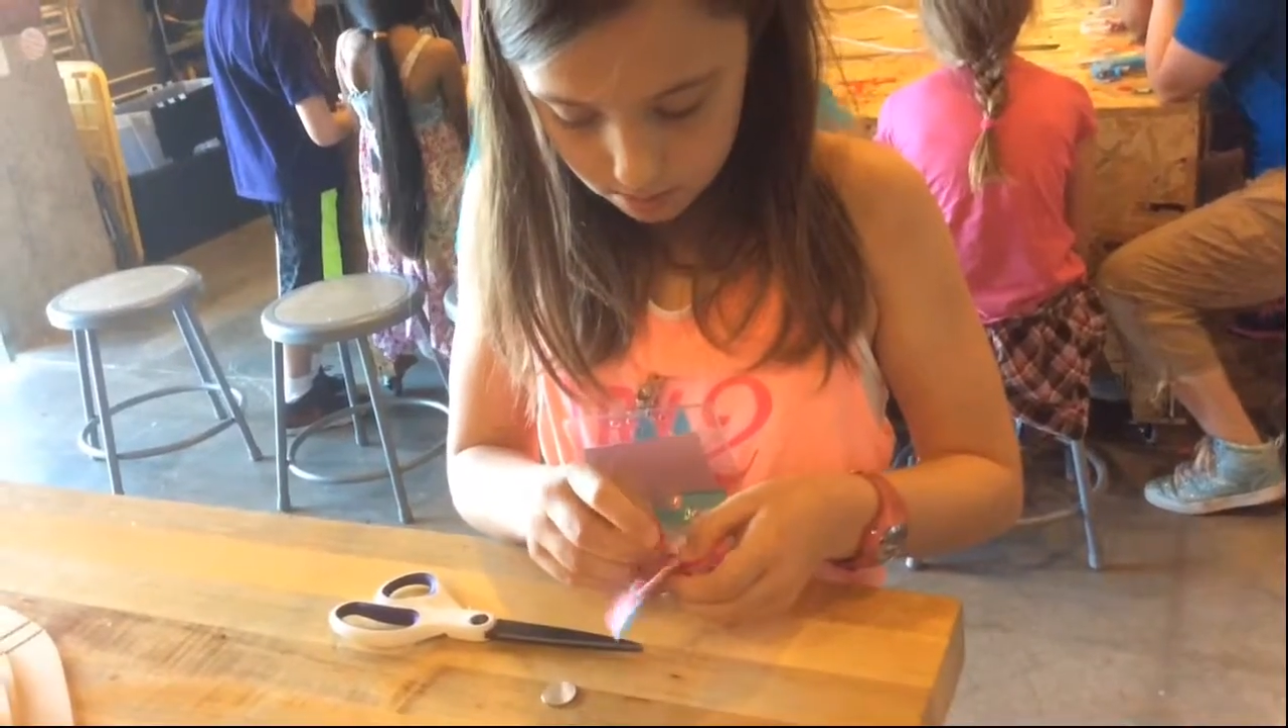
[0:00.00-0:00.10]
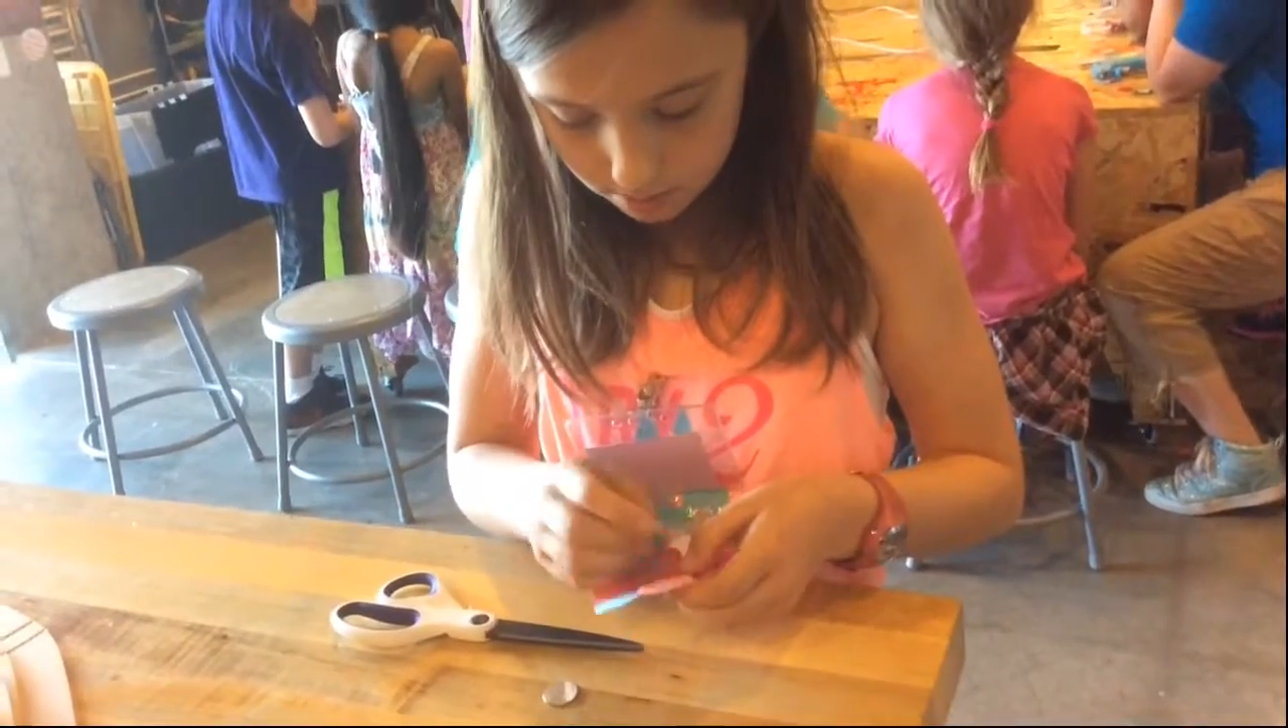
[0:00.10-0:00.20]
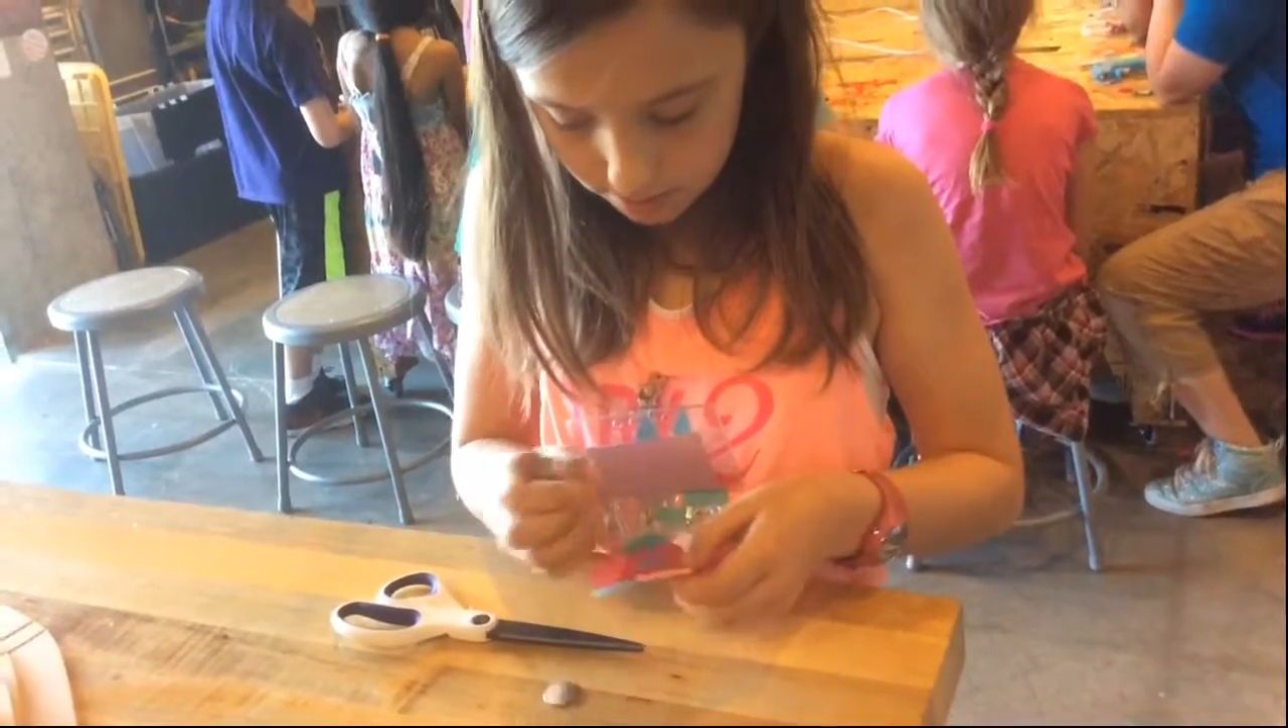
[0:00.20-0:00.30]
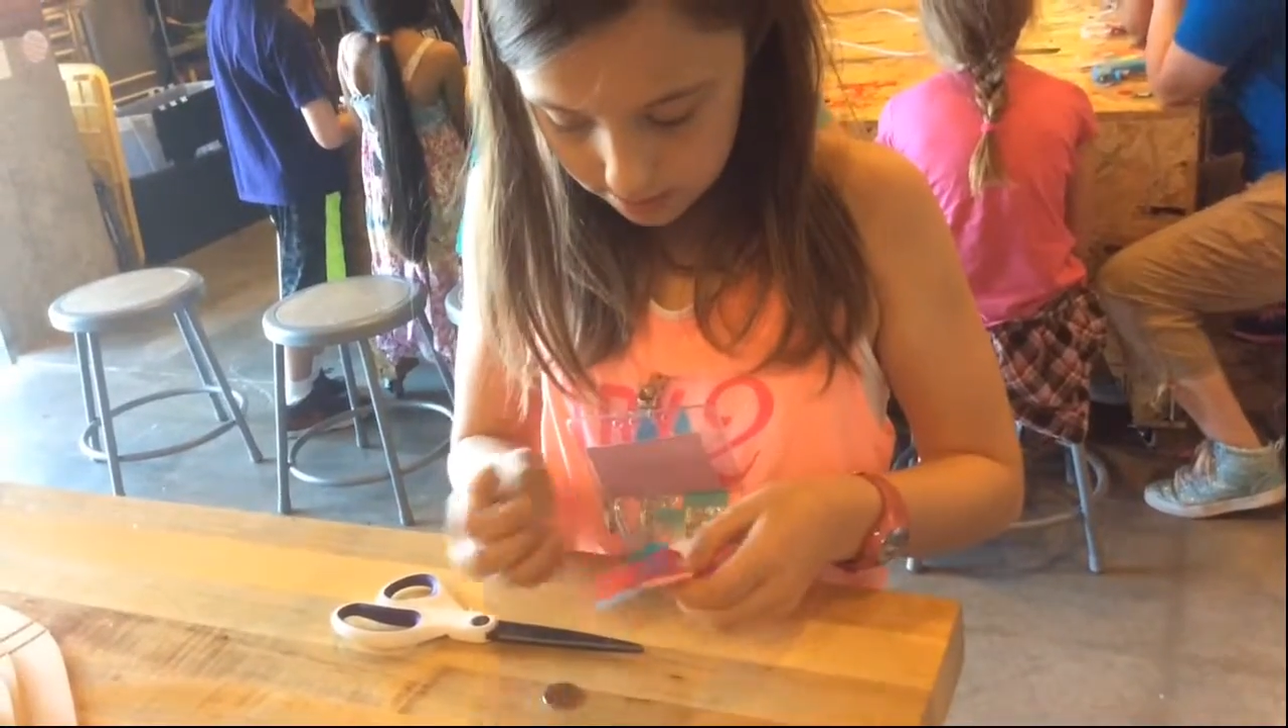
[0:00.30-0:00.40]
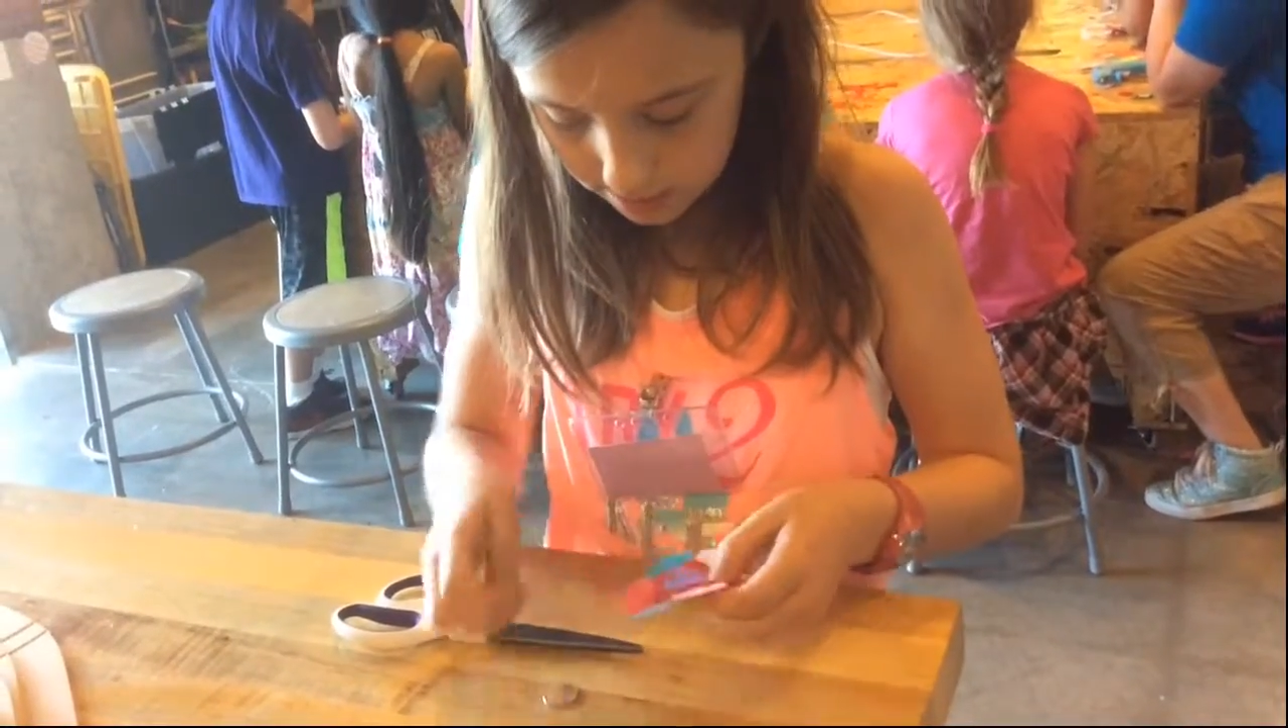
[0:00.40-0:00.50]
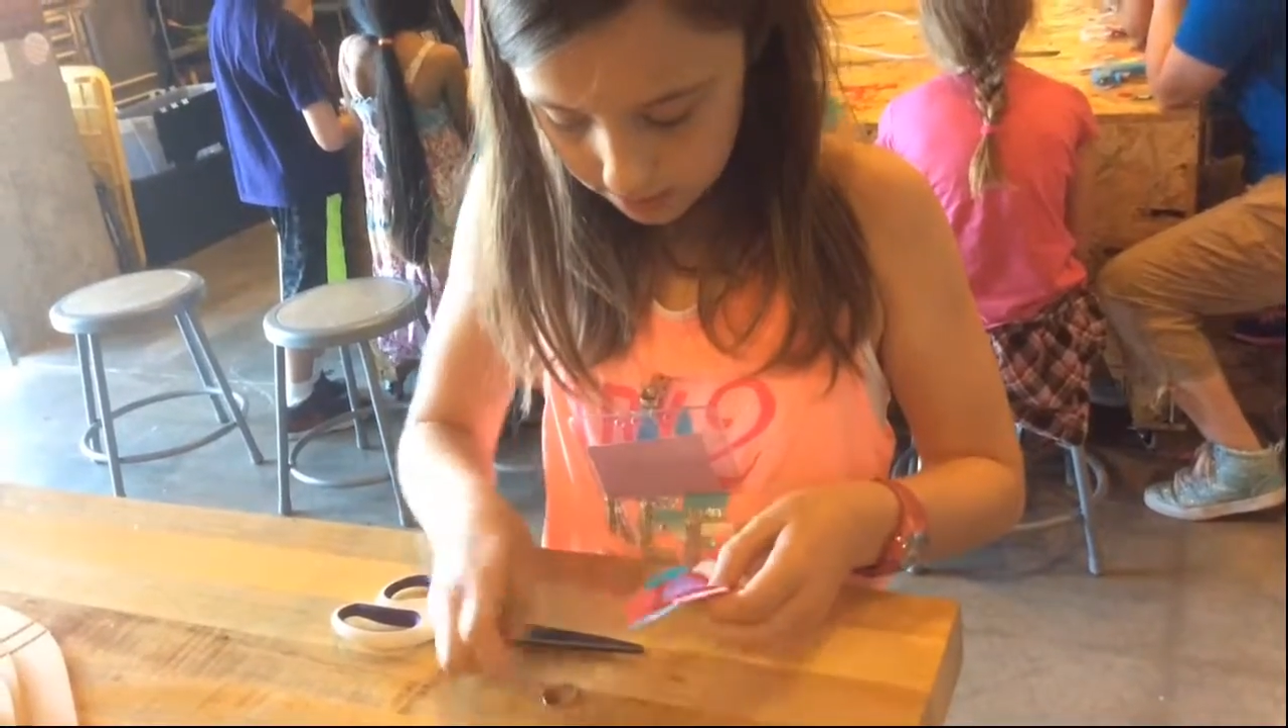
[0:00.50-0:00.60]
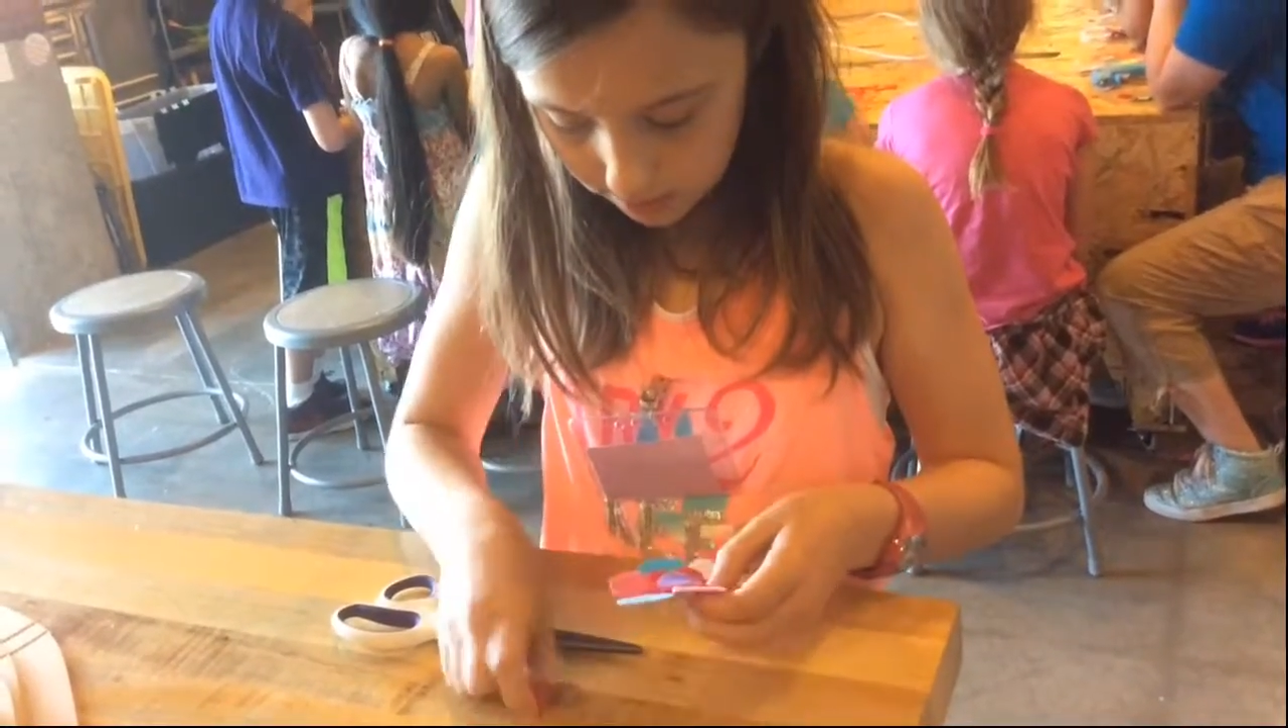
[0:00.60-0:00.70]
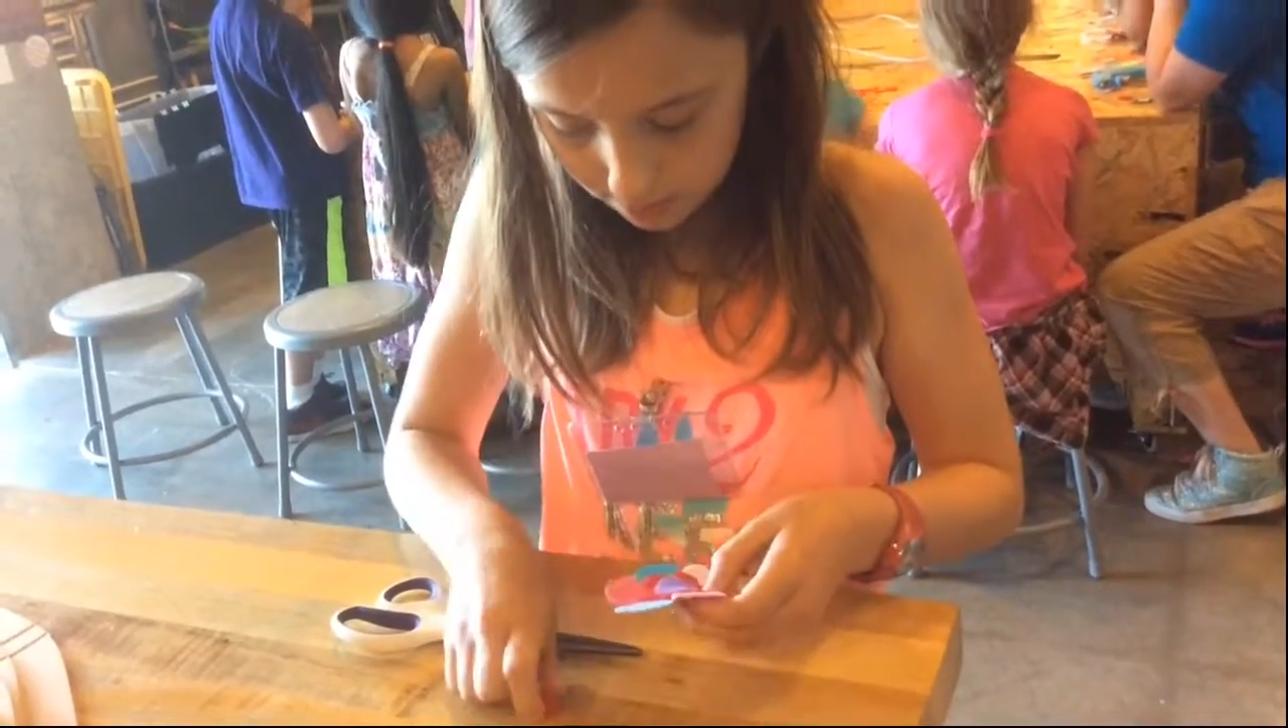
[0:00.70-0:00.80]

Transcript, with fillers: and then like